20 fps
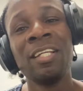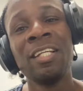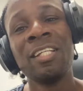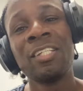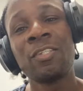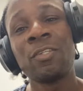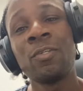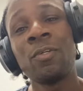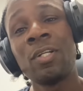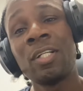
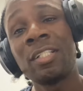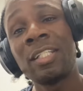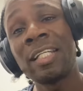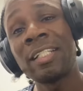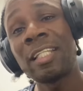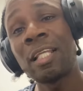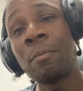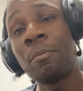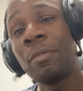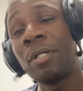So you're gonna
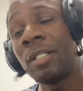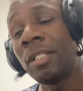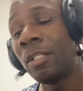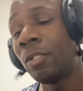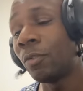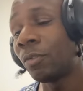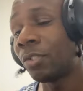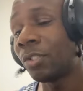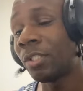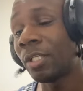take that money,
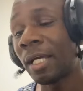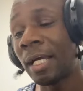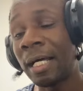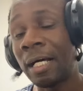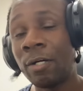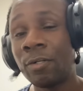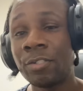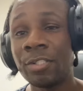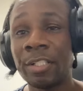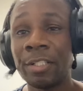go to your
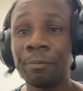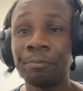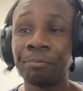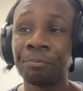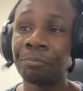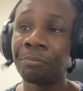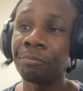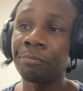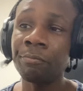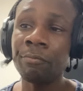
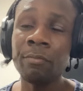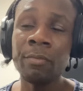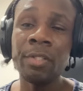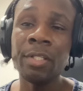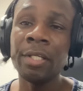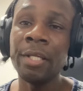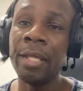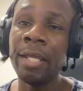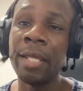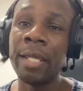housing,
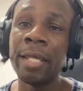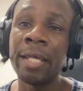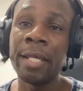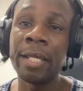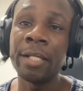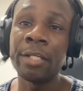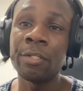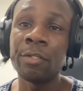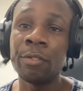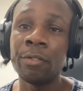
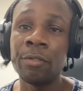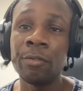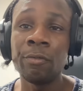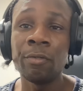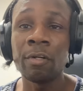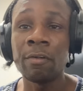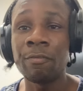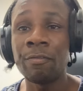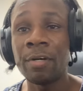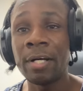and you're
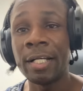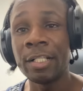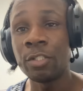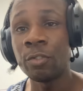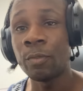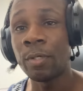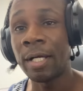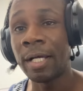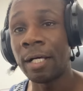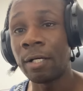gonna find
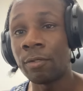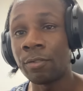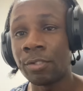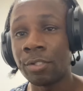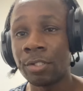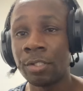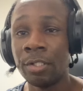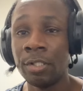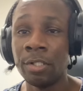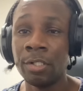you a house.